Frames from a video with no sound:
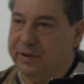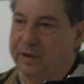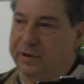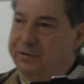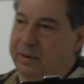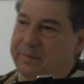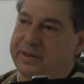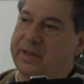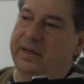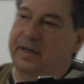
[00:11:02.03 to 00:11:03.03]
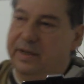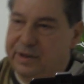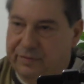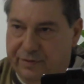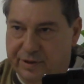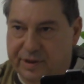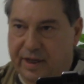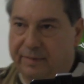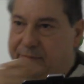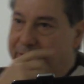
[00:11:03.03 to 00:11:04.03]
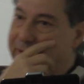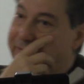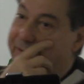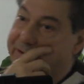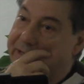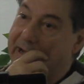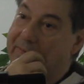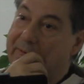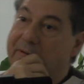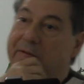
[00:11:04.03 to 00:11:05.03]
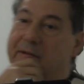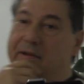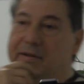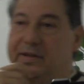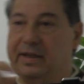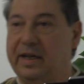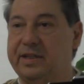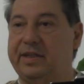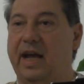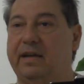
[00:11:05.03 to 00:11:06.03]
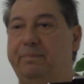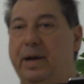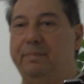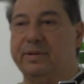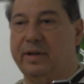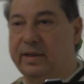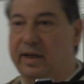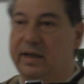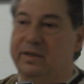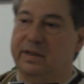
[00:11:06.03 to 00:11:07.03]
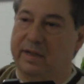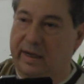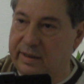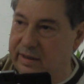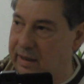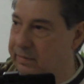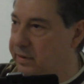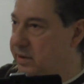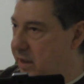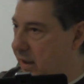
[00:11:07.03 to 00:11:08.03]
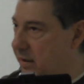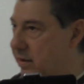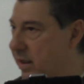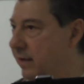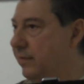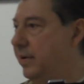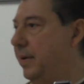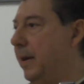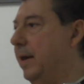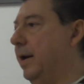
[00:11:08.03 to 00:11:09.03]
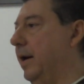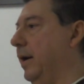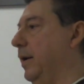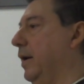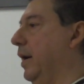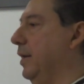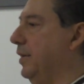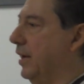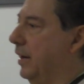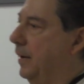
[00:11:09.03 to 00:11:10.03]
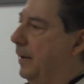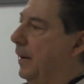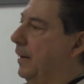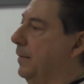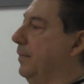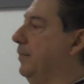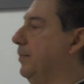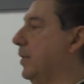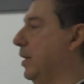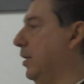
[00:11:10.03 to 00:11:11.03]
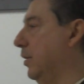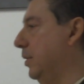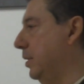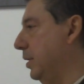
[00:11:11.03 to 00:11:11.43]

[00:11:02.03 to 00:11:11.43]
you go to treatment, they say, here, here's your first step, do your first step. And they get a stack of papers like this, here's your second step, do your second step. Uh, and uh, you know,